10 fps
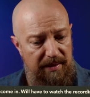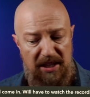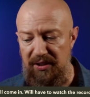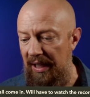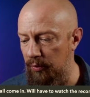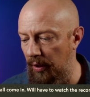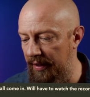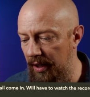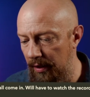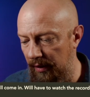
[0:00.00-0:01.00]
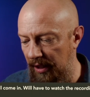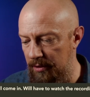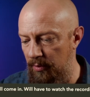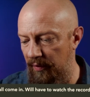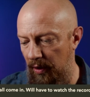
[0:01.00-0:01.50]
that's the last one on there.
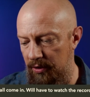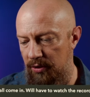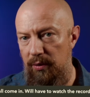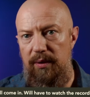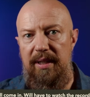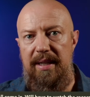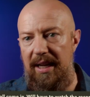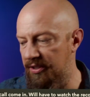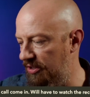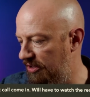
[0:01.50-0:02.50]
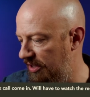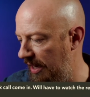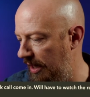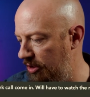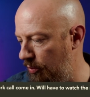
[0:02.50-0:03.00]
Let's move on to the next
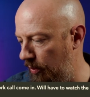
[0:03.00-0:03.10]
stage,